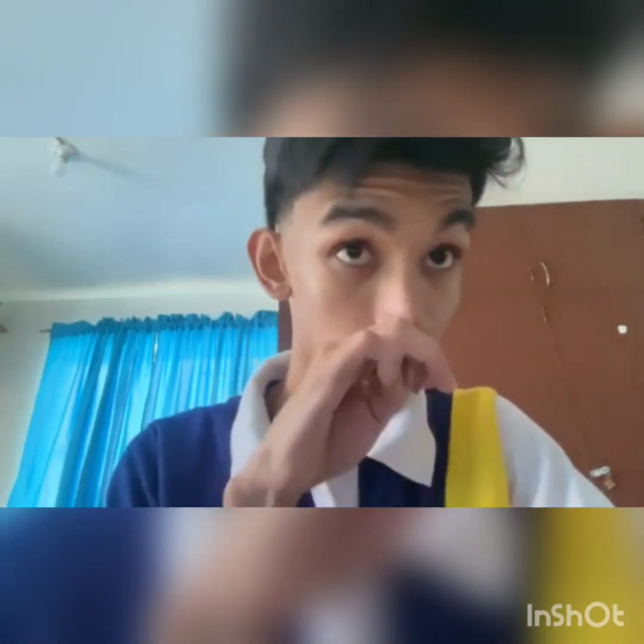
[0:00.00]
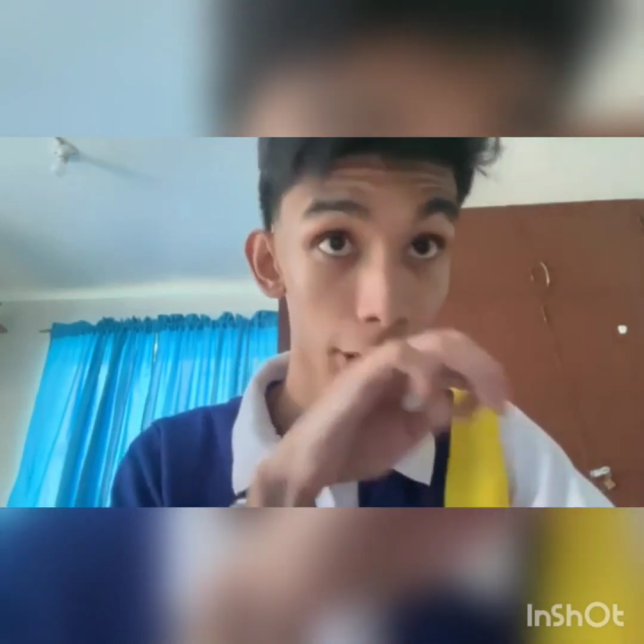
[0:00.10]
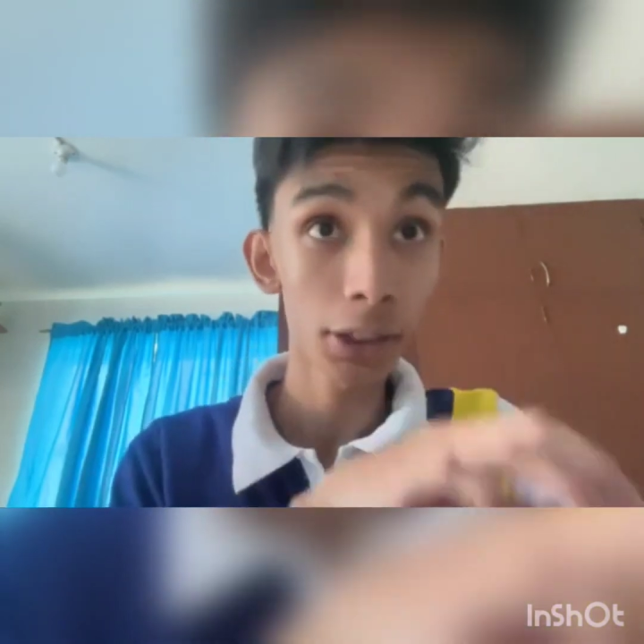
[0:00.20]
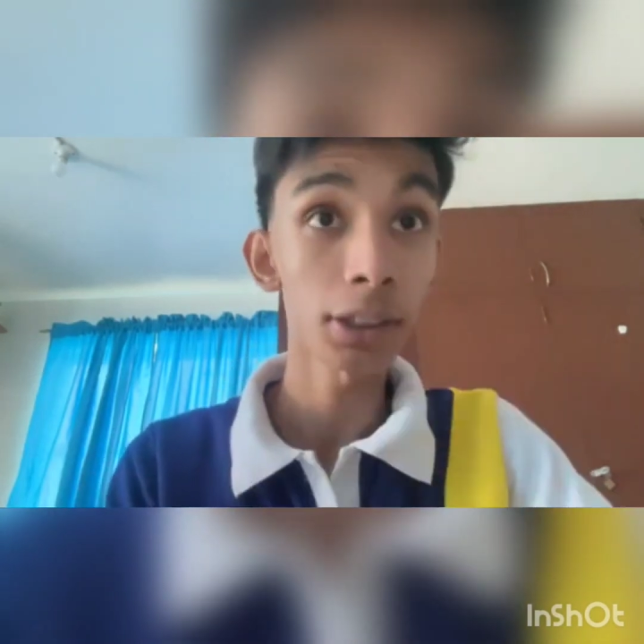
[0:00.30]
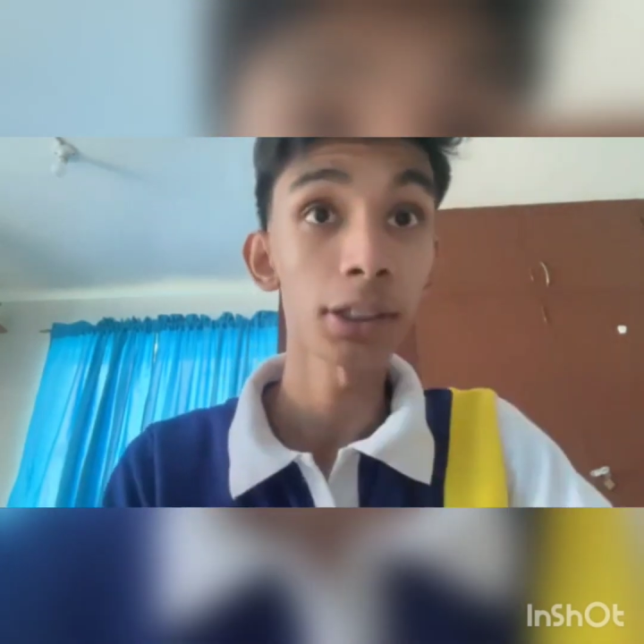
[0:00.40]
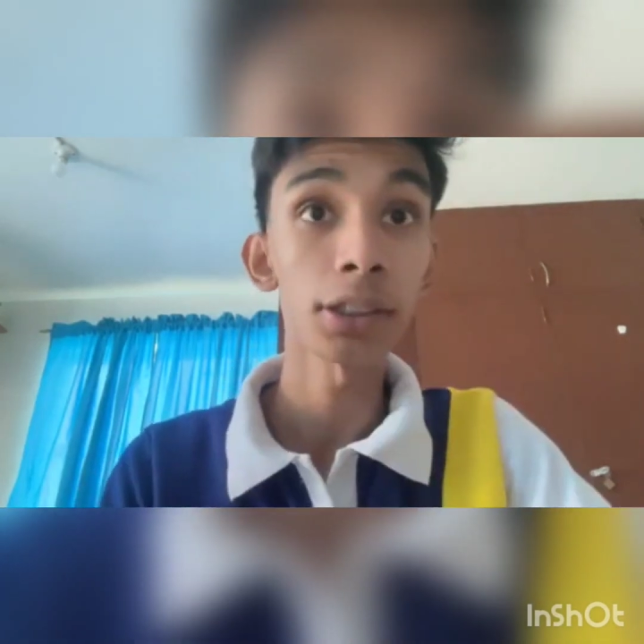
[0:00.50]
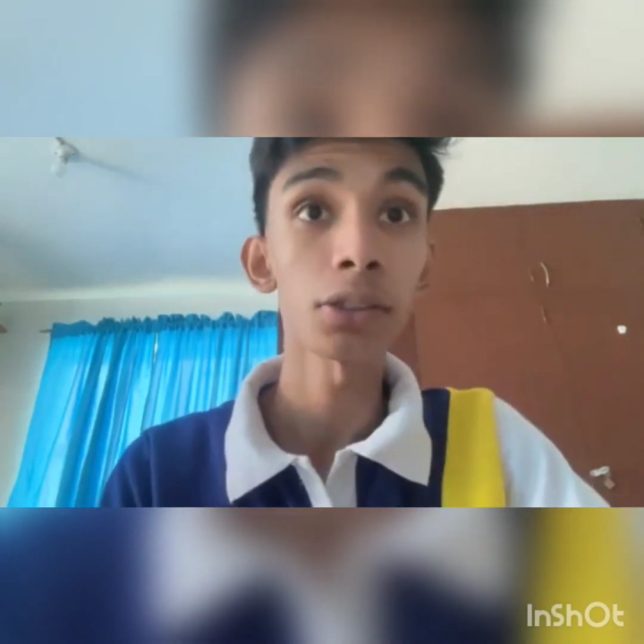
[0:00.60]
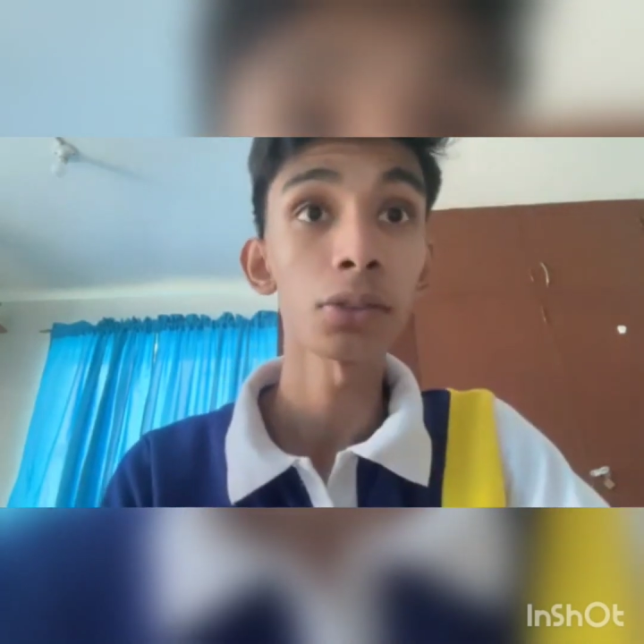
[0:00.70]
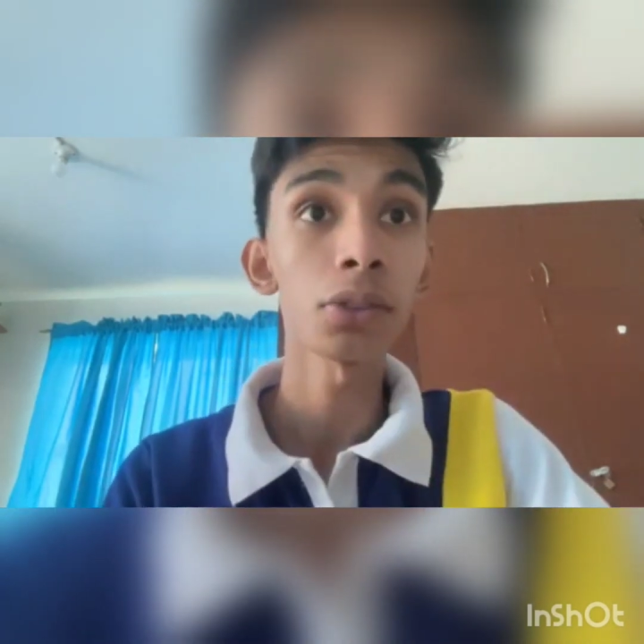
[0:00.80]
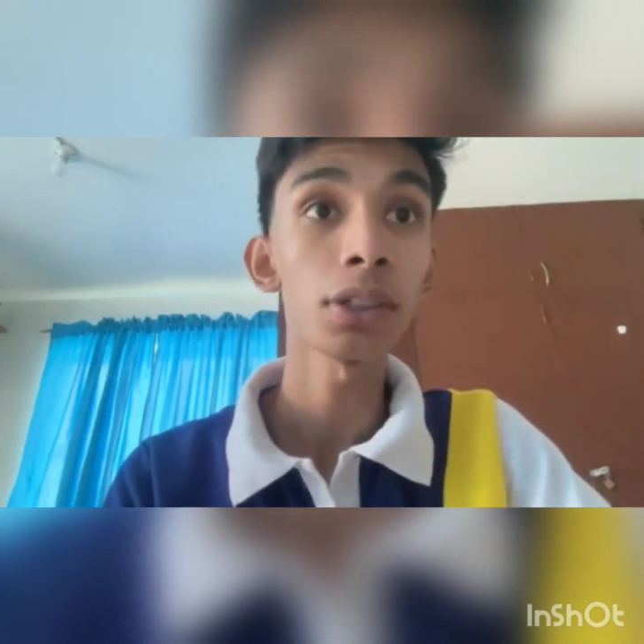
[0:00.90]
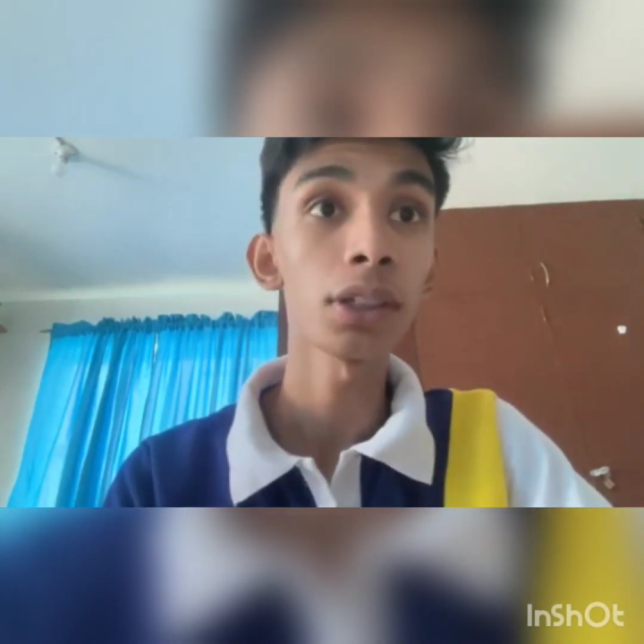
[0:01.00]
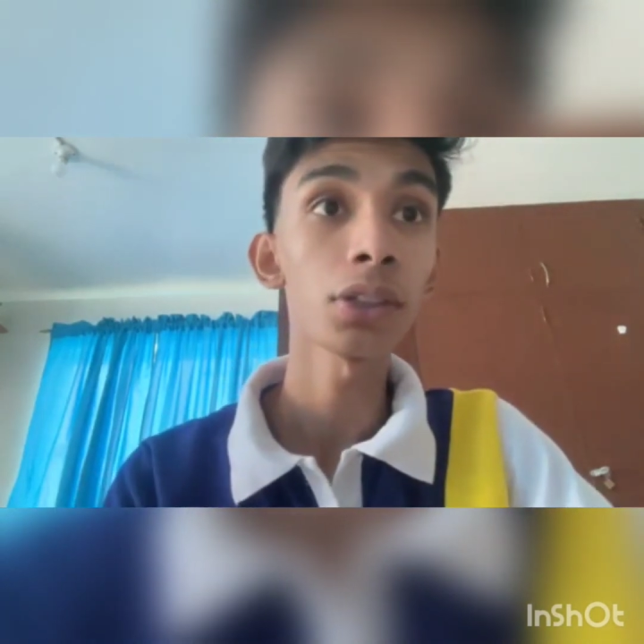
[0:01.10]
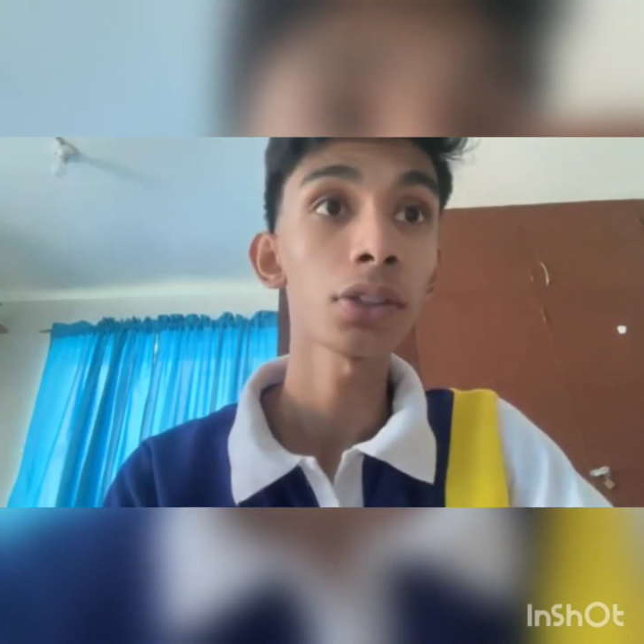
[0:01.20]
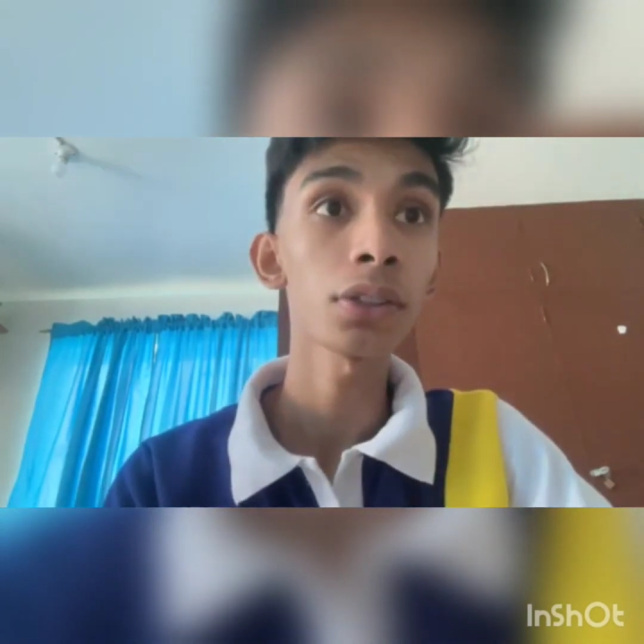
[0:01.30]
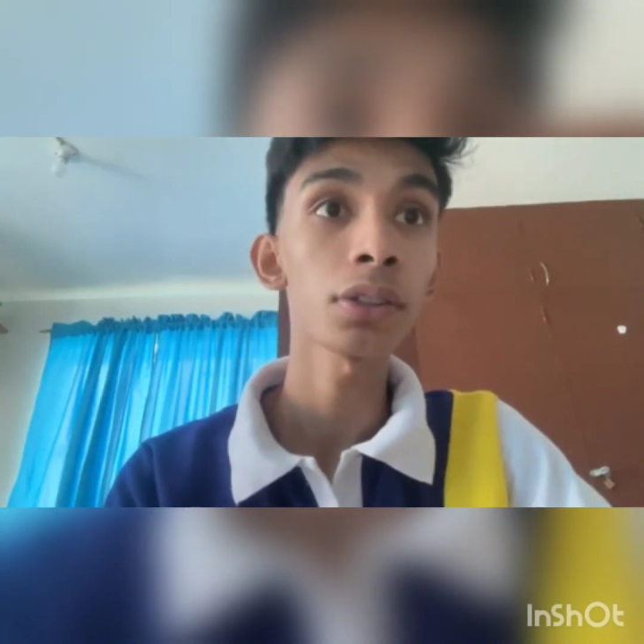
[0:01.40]
Industries
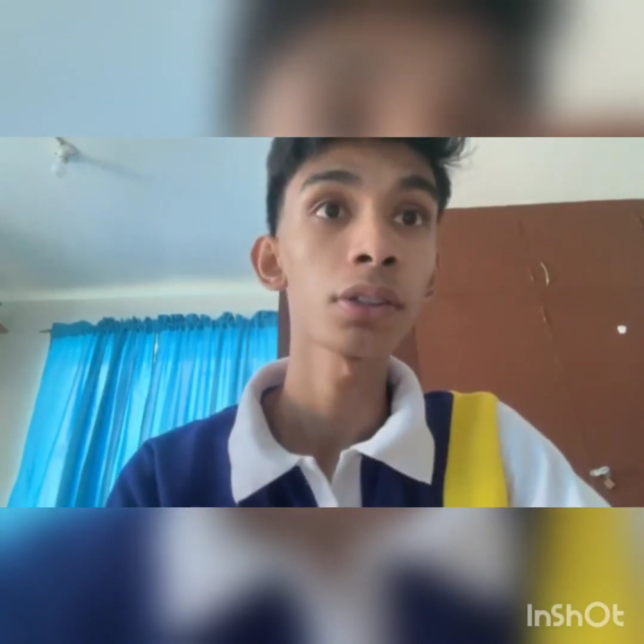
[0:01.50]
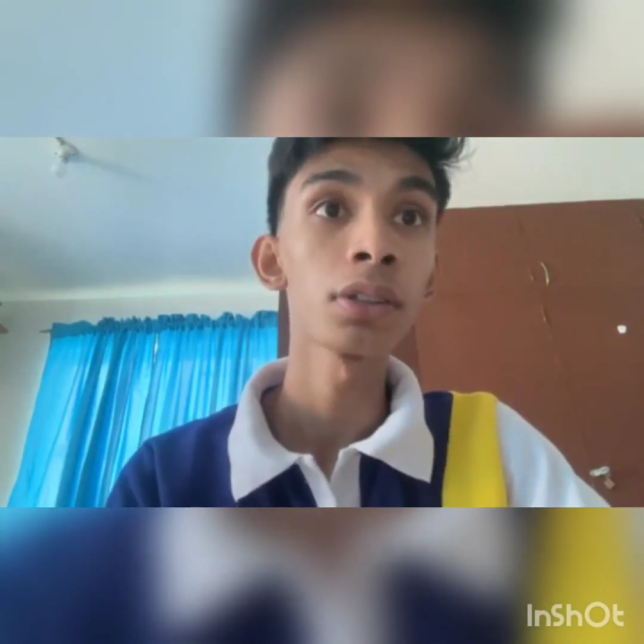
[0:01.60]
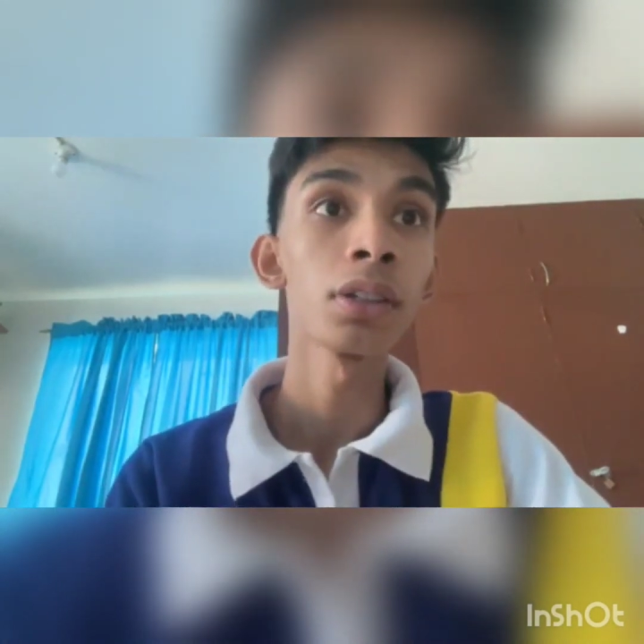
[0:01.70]
Association,